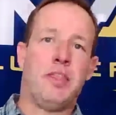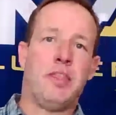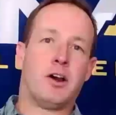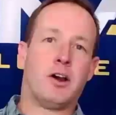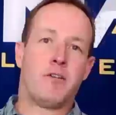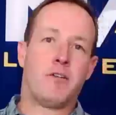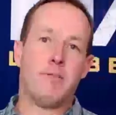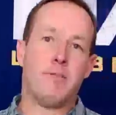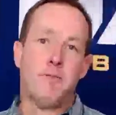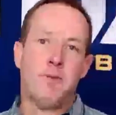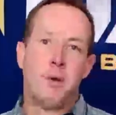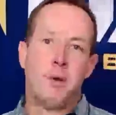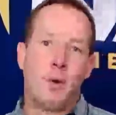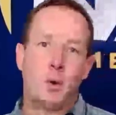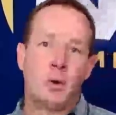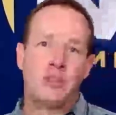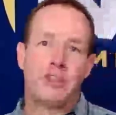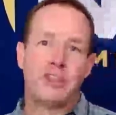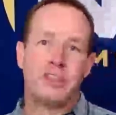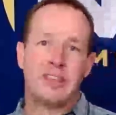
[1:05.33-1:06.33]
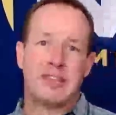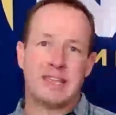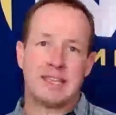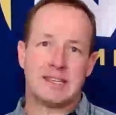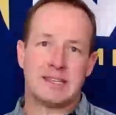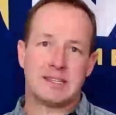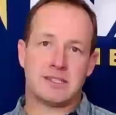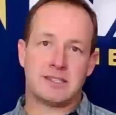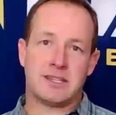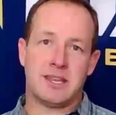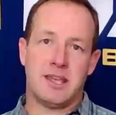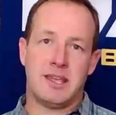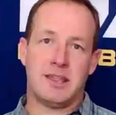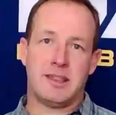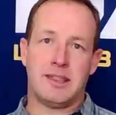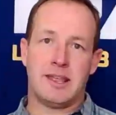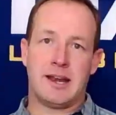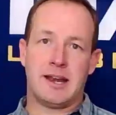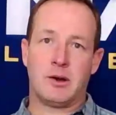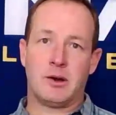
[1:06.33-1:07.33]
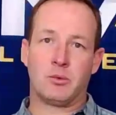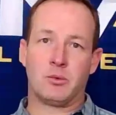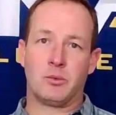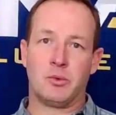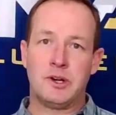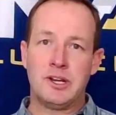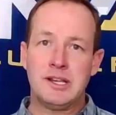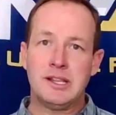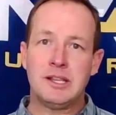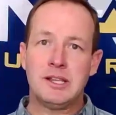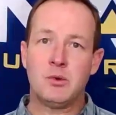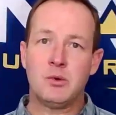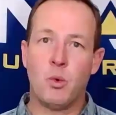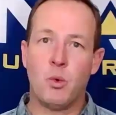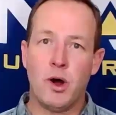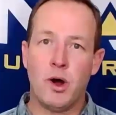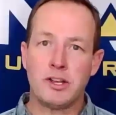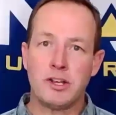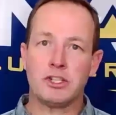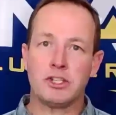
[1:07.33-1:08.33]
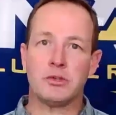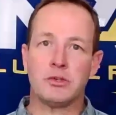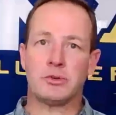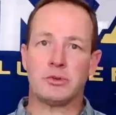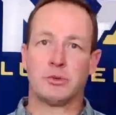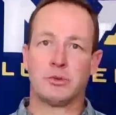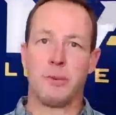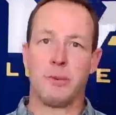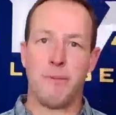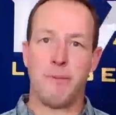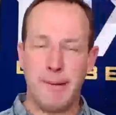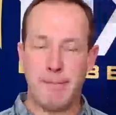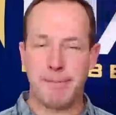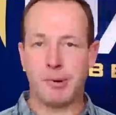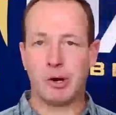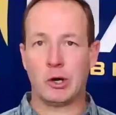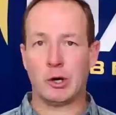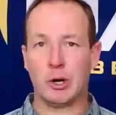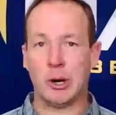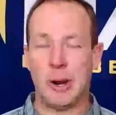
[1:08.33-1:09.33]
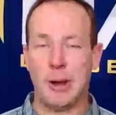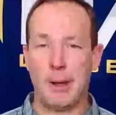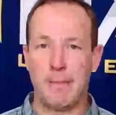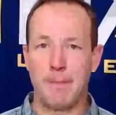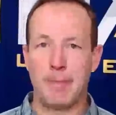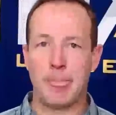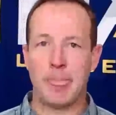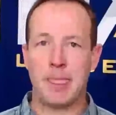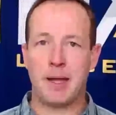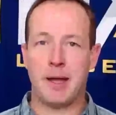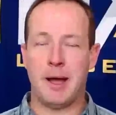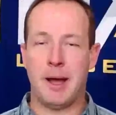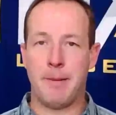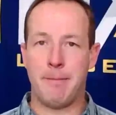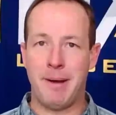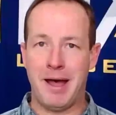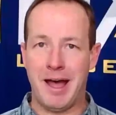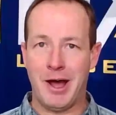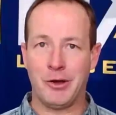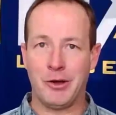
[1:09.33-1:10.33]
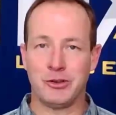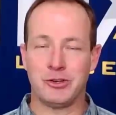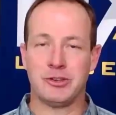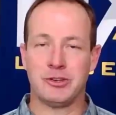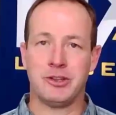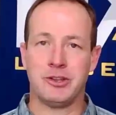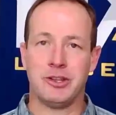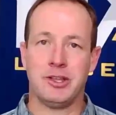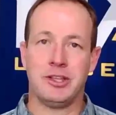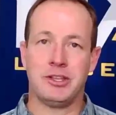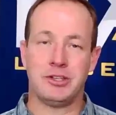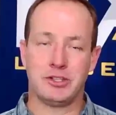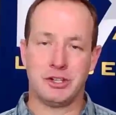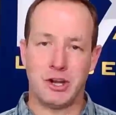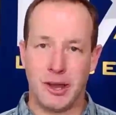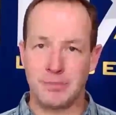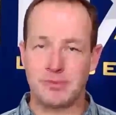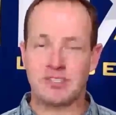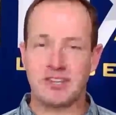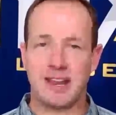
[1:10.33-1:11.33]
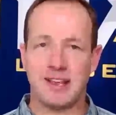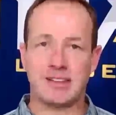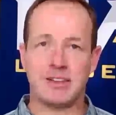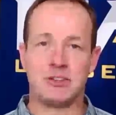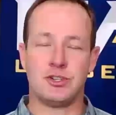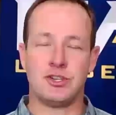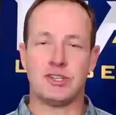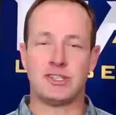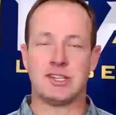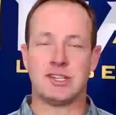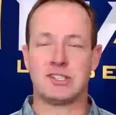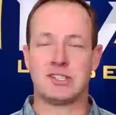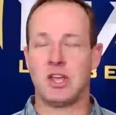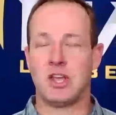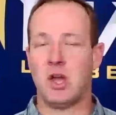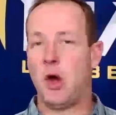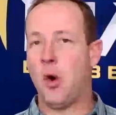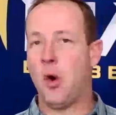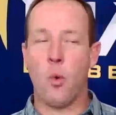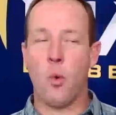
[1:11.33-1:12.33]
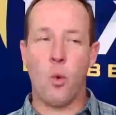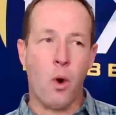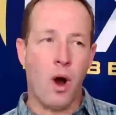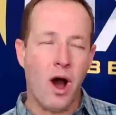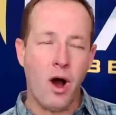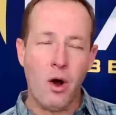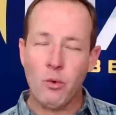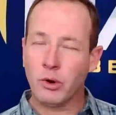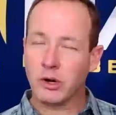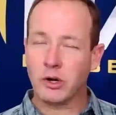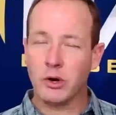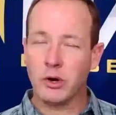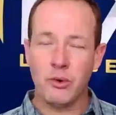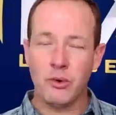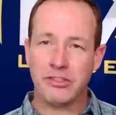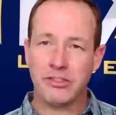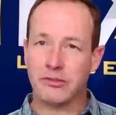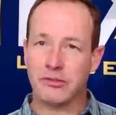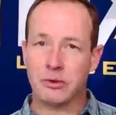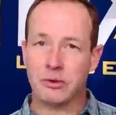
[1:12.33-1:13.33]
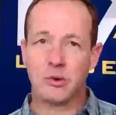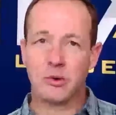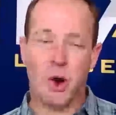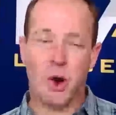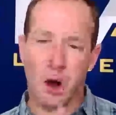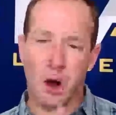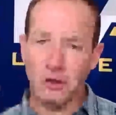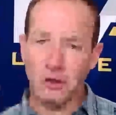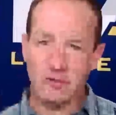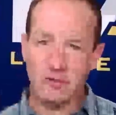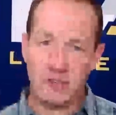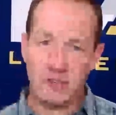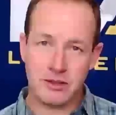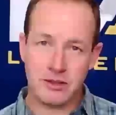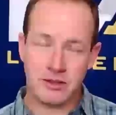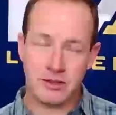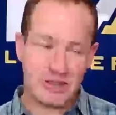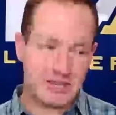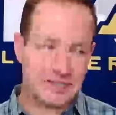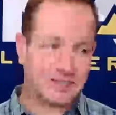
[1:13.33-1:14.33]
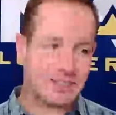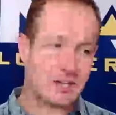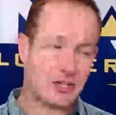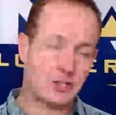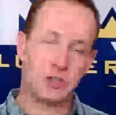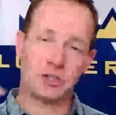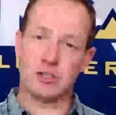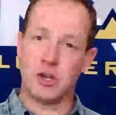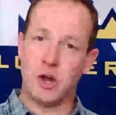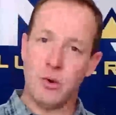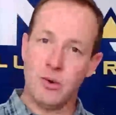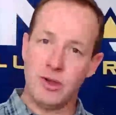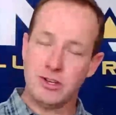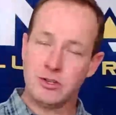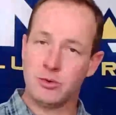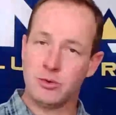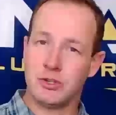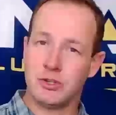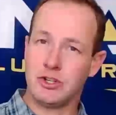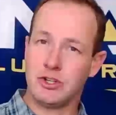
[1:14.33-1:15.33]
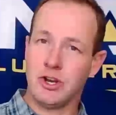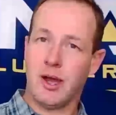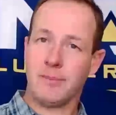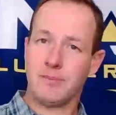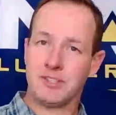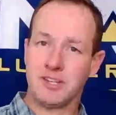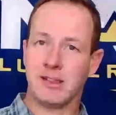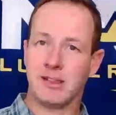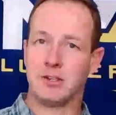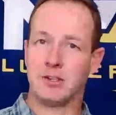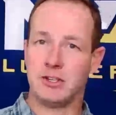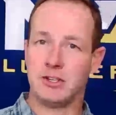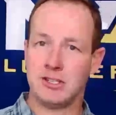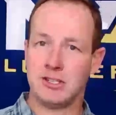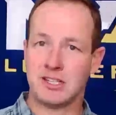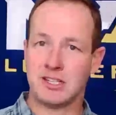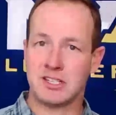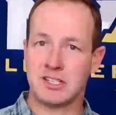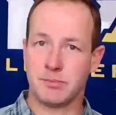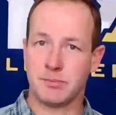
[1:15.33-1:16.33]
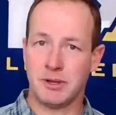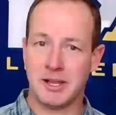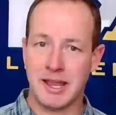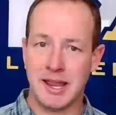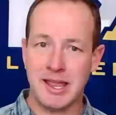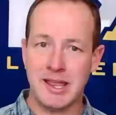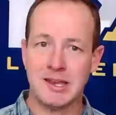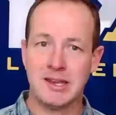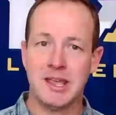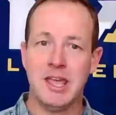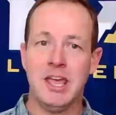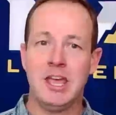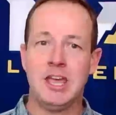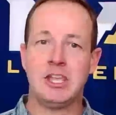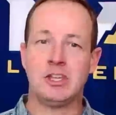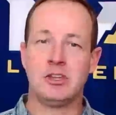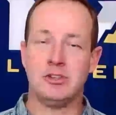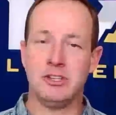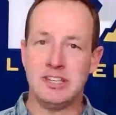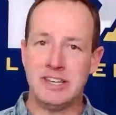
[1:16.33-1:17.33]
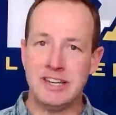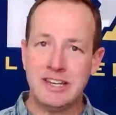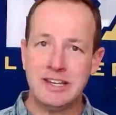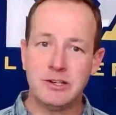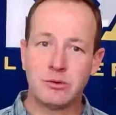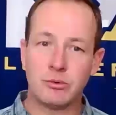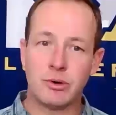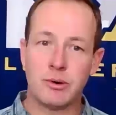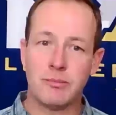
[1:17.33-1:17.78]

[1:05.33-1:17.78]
There are 4 things that I really want you to remember about job site logistics. While we're going through all of the other things that should go into a job site logistics plan, you need to